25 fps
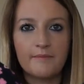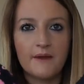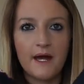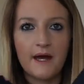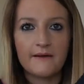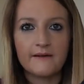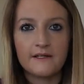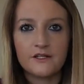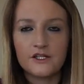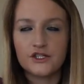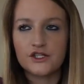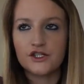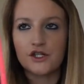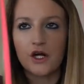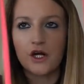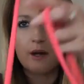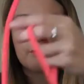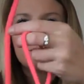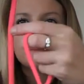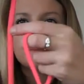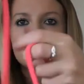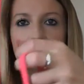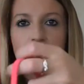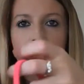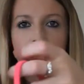And the
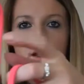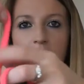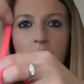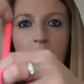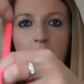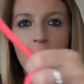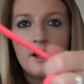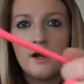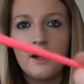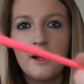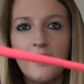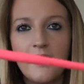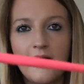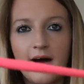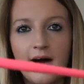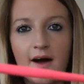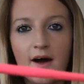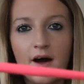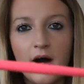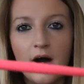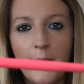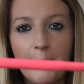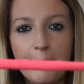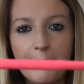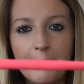straps are
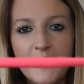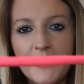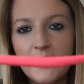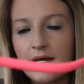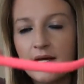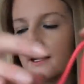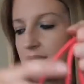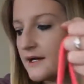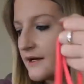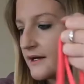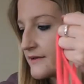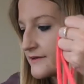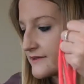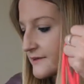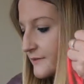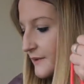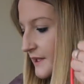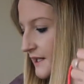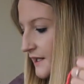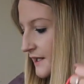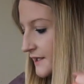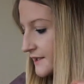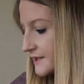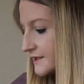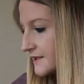hot pink, so I
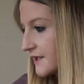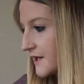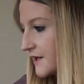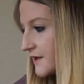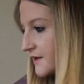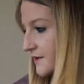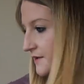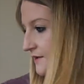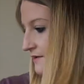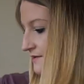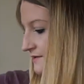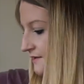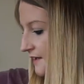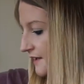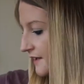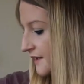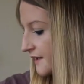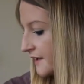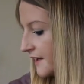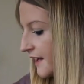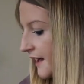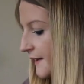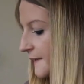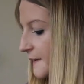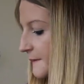like those.
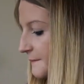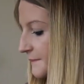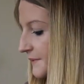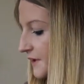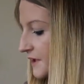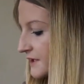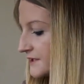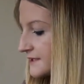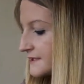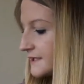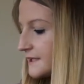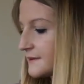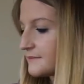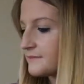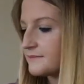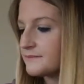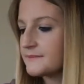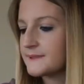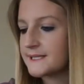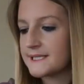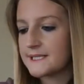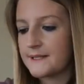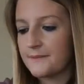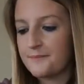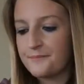And the
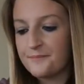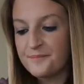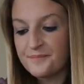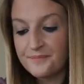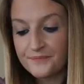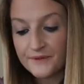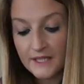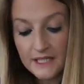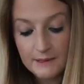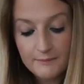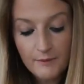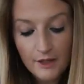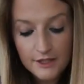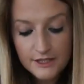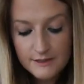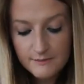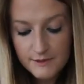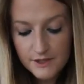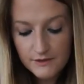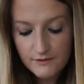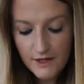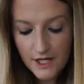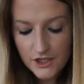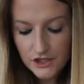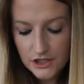bottoms
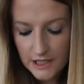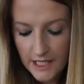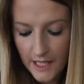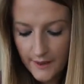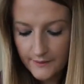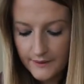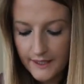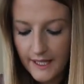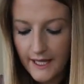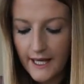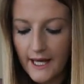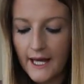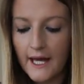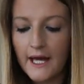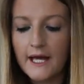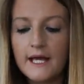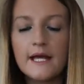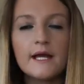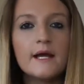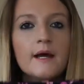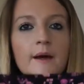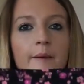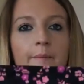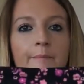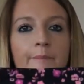are actually
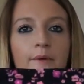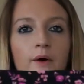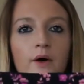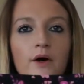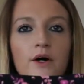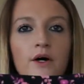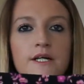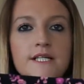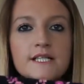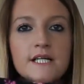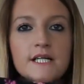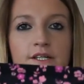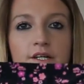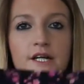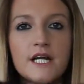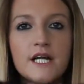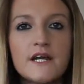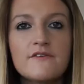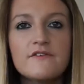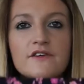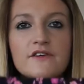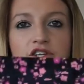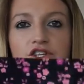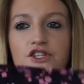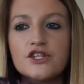okay, but I don't know
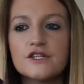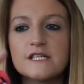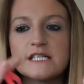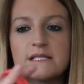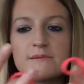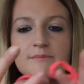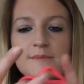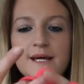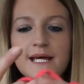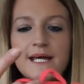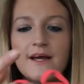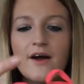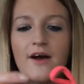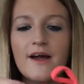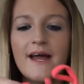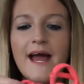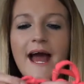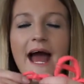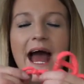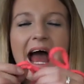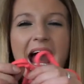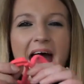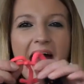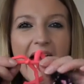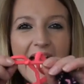if it's just me, I
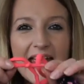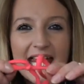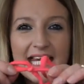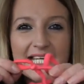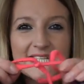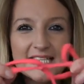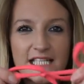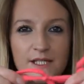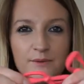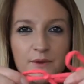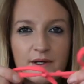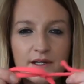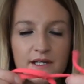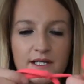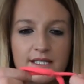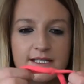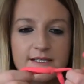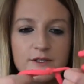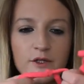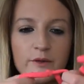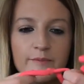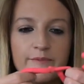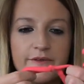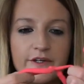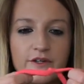hate it when this
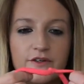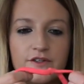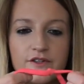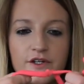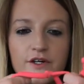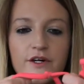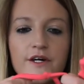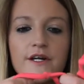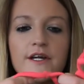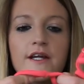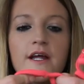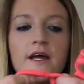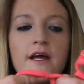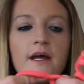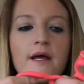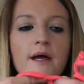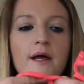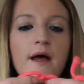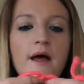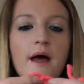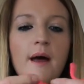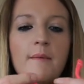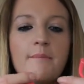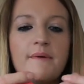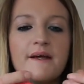comes undone
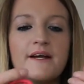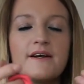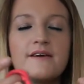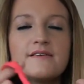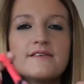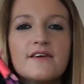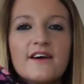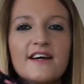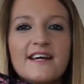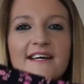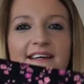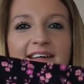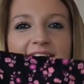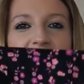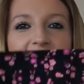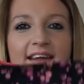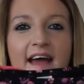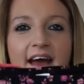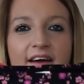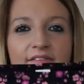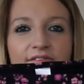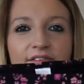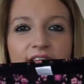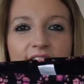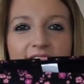because I can
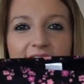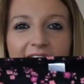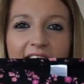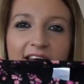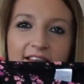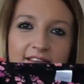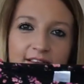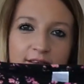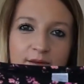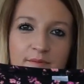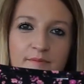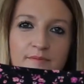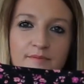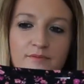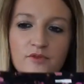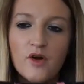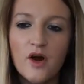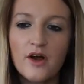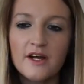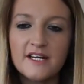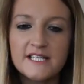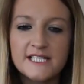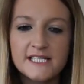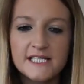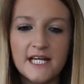never get them
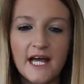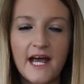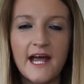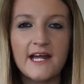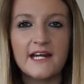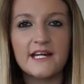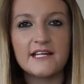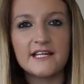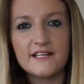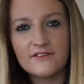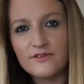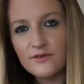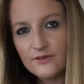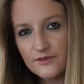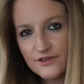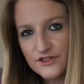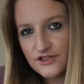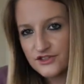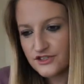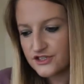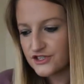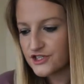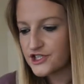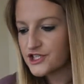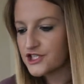right again, and they're always
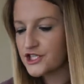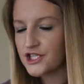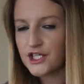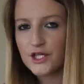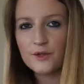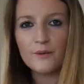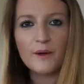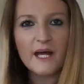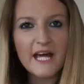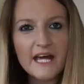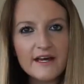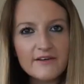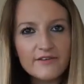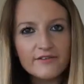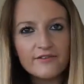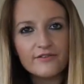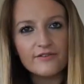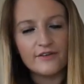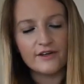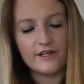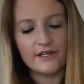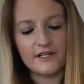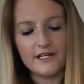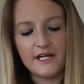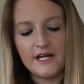just skew if,
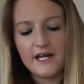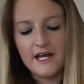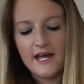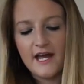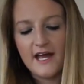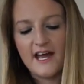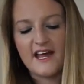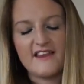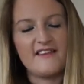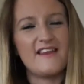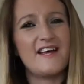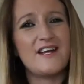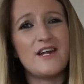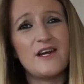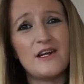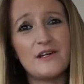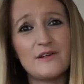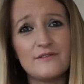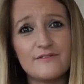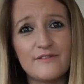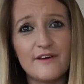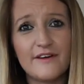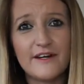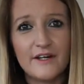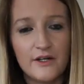and they don't
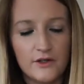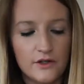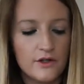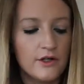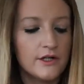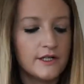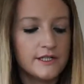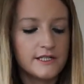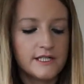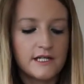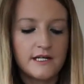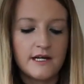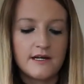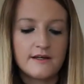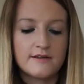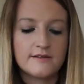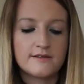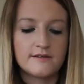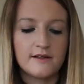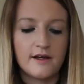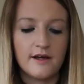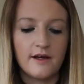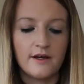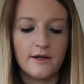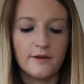look very good.
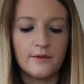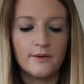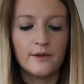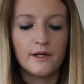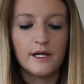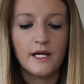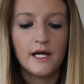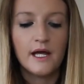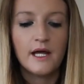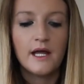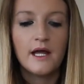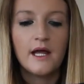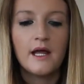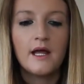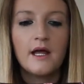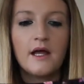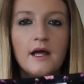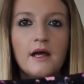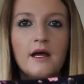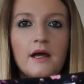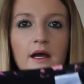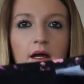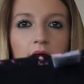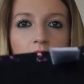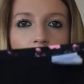So
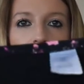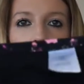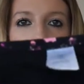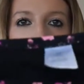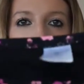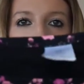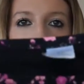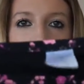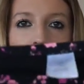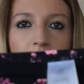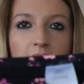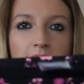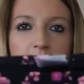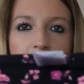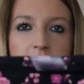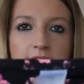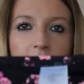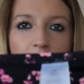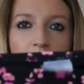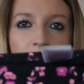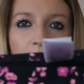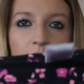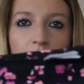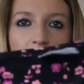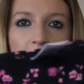that's
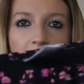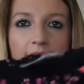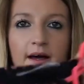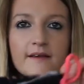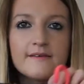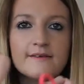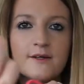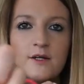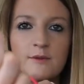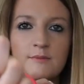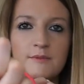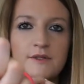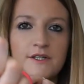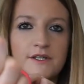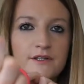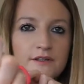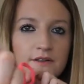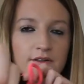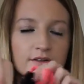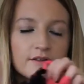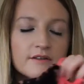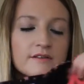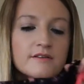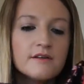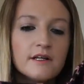that one. It has come
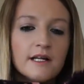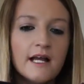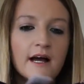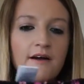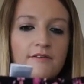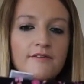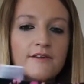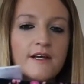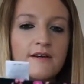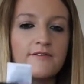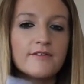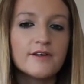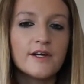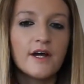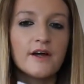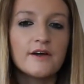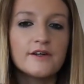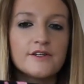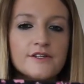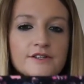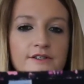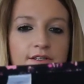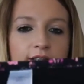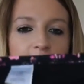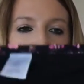undone, so I'll have to have a go
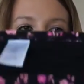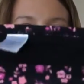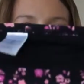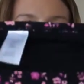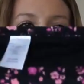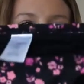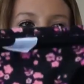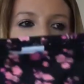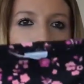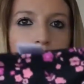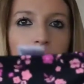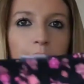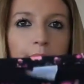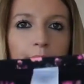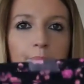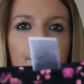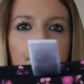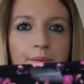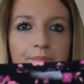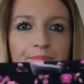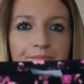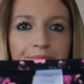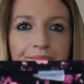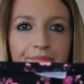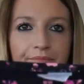at doing that one back up.
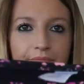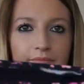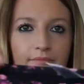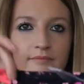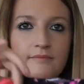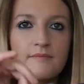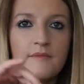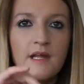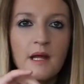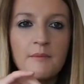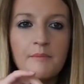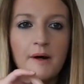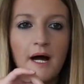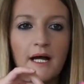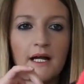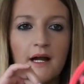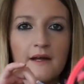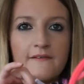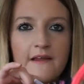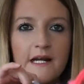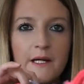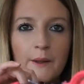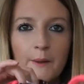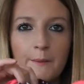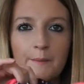But I
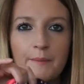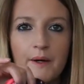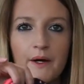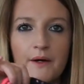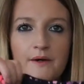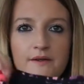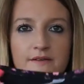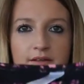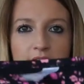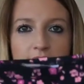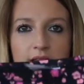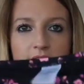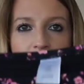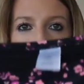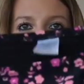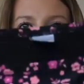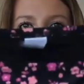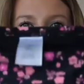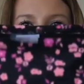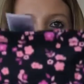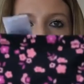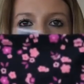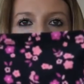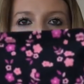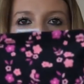like the little bows either
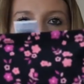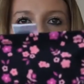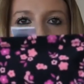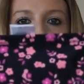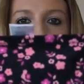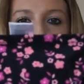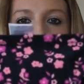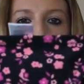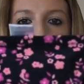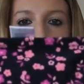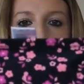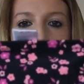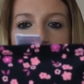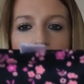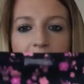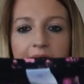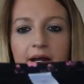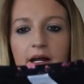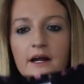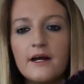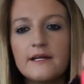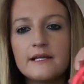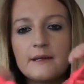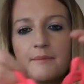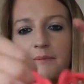side, and
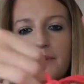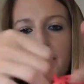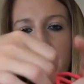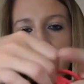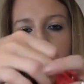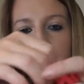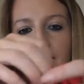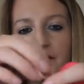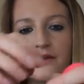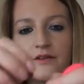I like the pattern.